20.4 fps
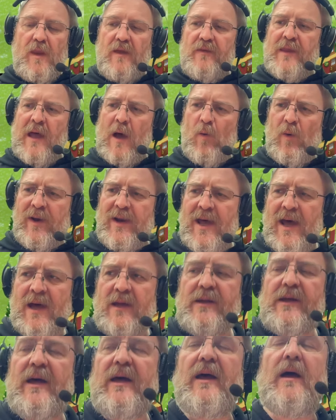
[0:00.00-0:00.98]
that one
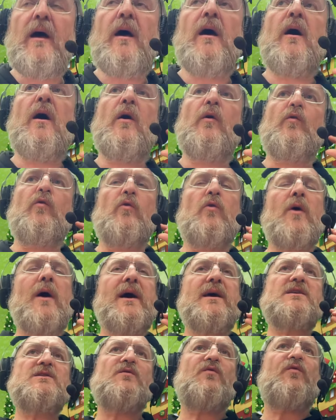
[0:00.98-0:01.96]
had a
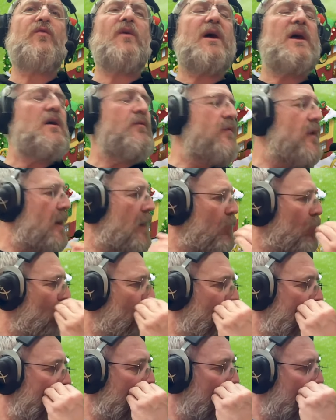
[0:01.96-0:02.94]
rice flavor
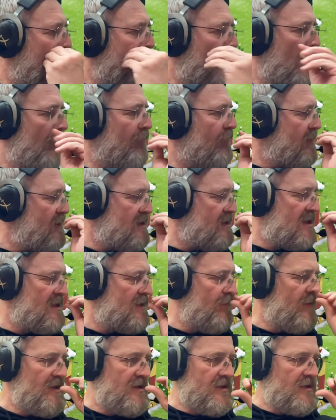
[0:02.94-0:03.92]
with
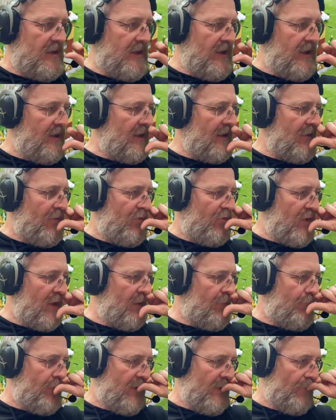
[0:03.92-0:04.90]
sesame seed and
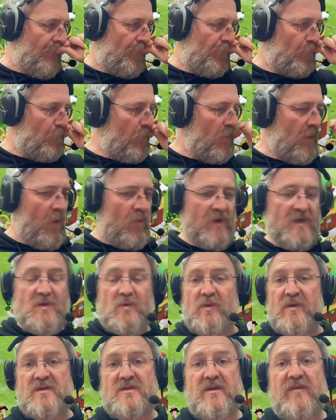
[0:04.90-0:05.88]
red bean,
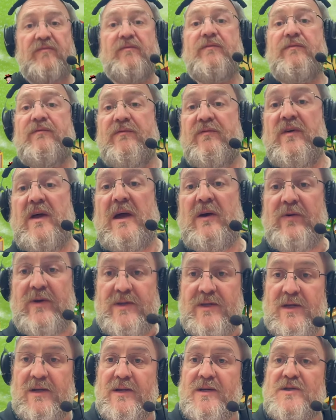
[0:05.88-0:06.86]
which was
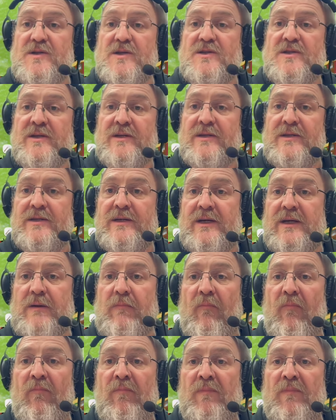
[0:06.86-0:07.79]
very delicious indeed.